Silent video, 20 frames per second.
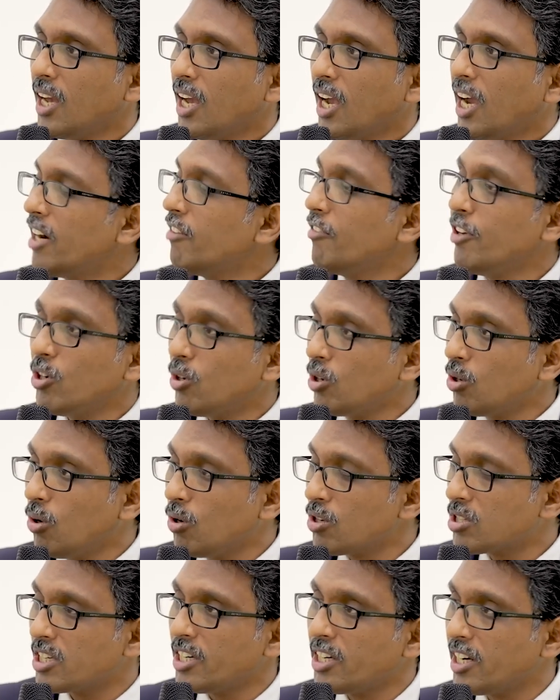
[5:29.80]
And we don't
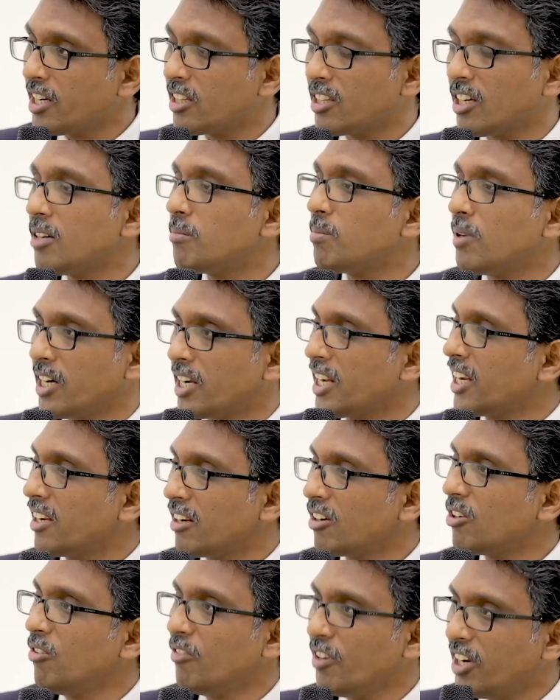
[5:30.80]
host it in third party.
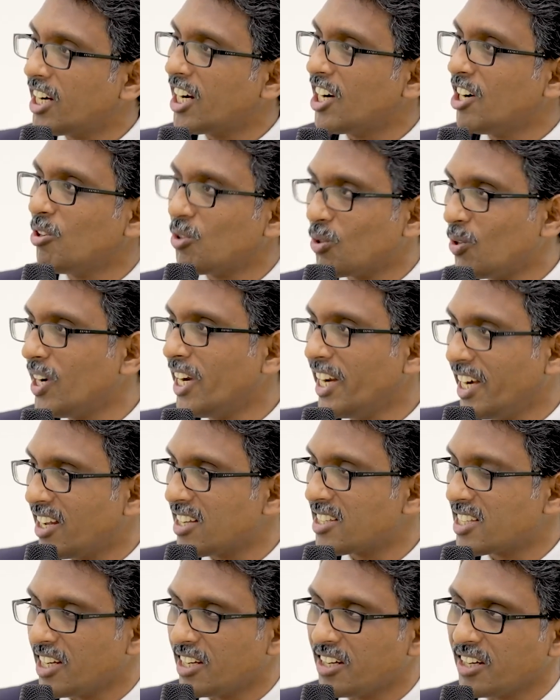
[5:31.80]
No, we run our own
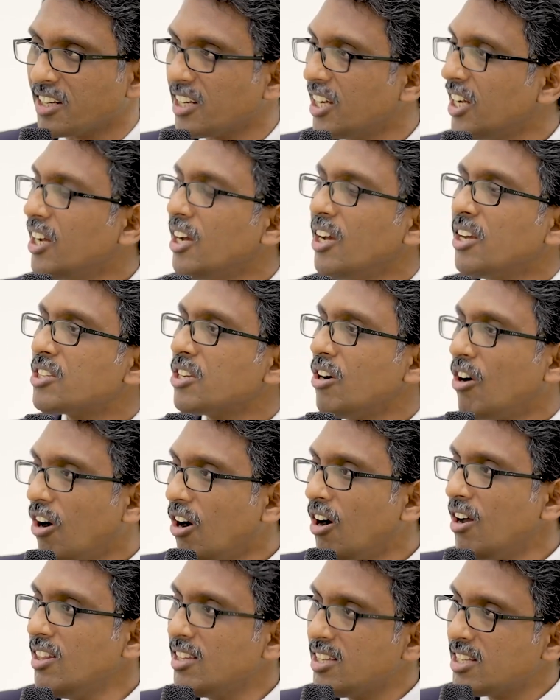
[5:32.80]
data center. So
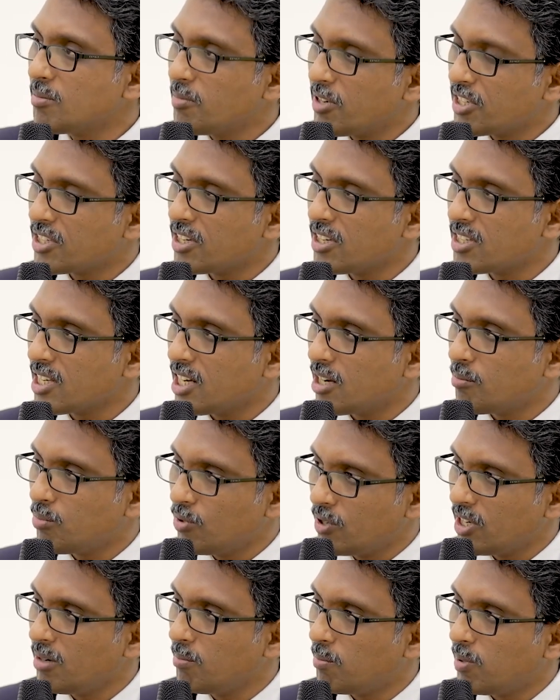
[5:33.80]
all these measures are
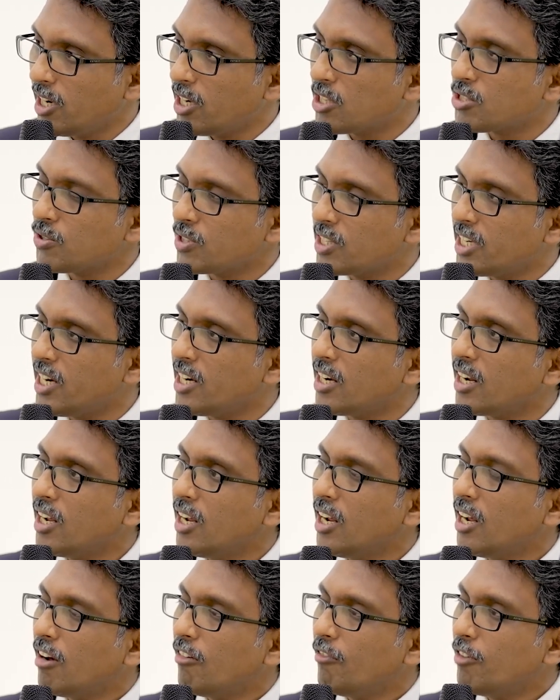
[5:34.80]
put in place so that
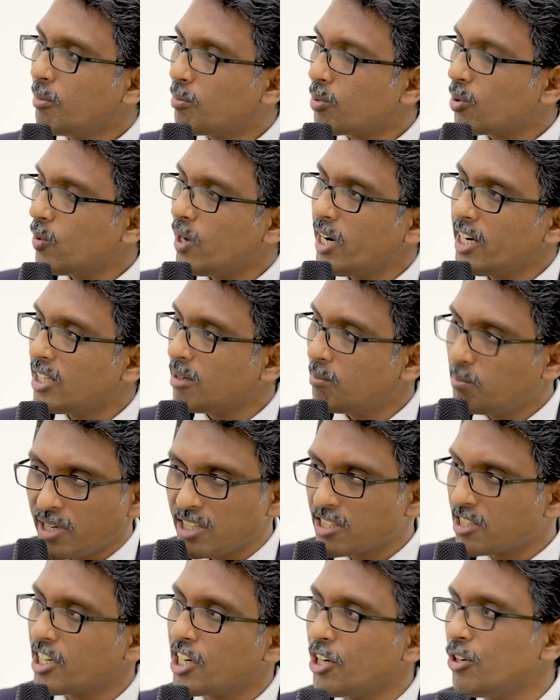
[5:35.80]
we provide the
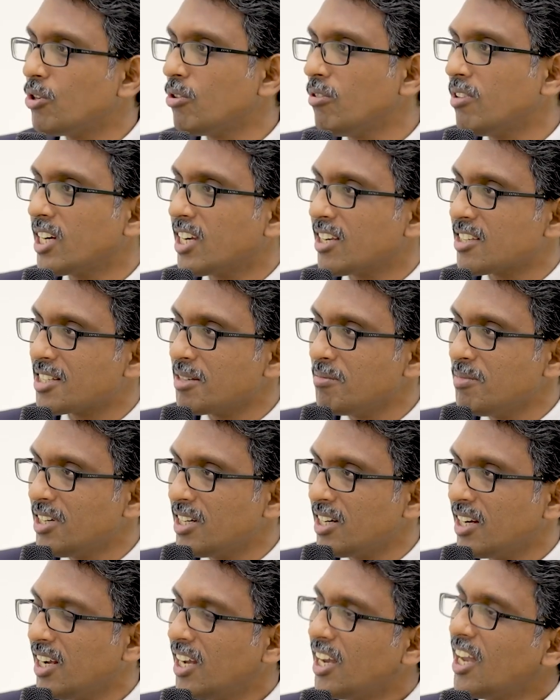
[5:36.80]
best security to our
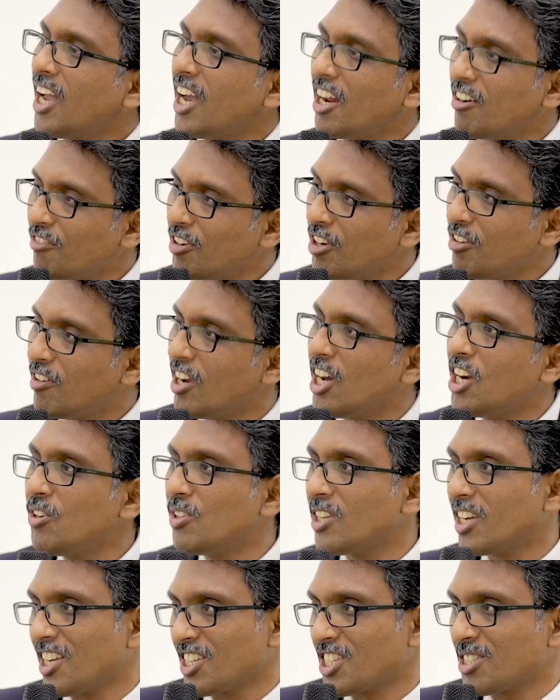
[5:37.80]
customer, and we value
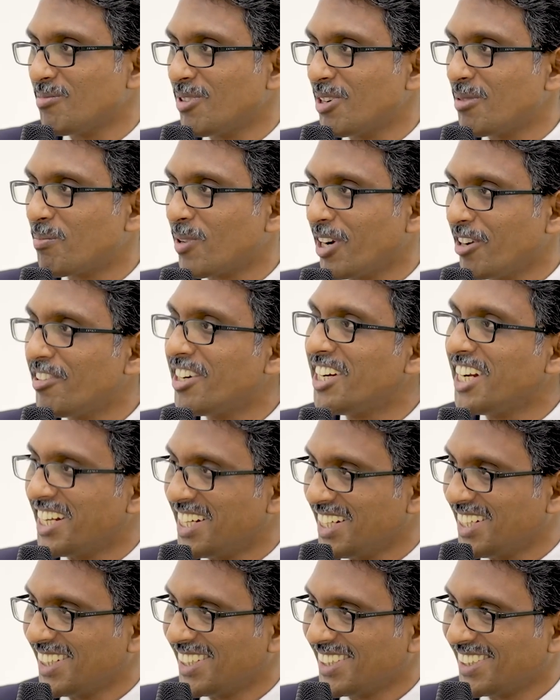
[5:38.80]
the customer private
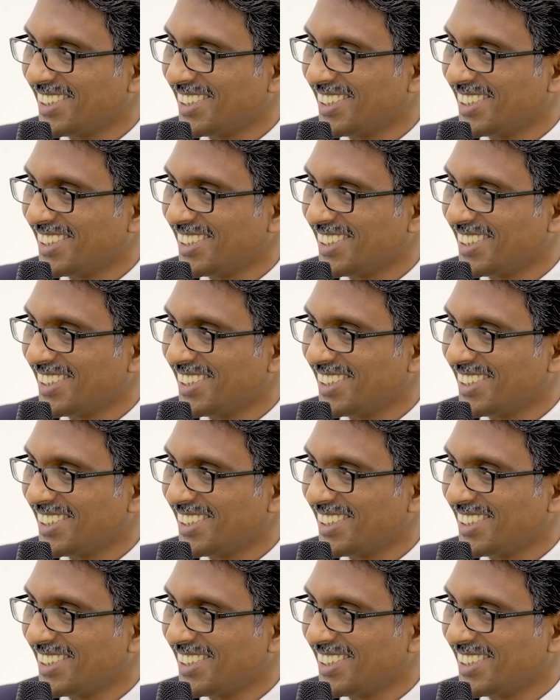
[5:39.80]
data.